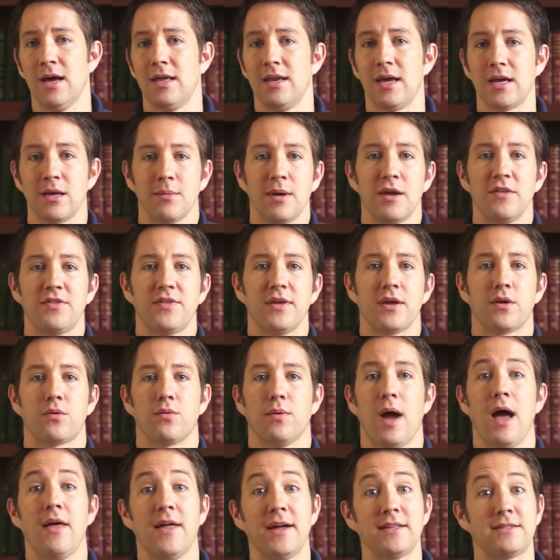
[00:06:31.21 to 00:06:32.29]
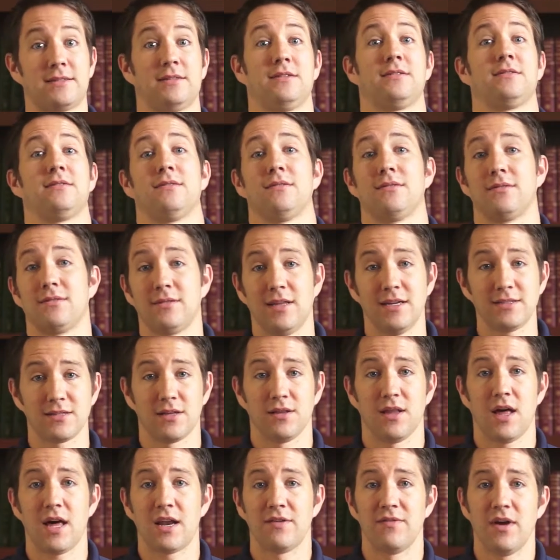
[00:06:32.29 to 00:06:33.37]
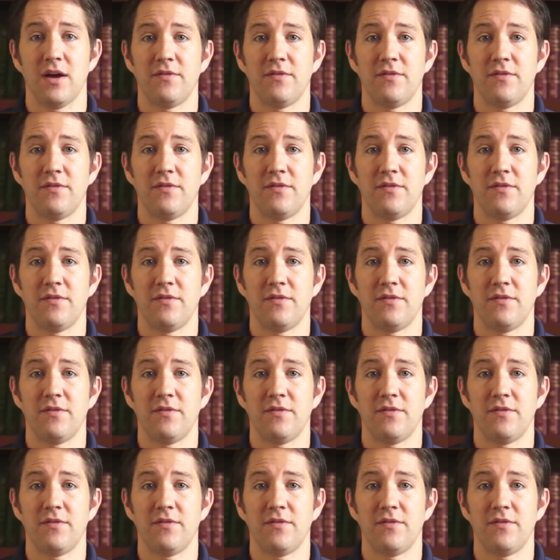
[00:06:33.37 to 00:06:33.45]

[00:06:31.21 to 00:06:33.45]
Now you might think, wow, that's a lot of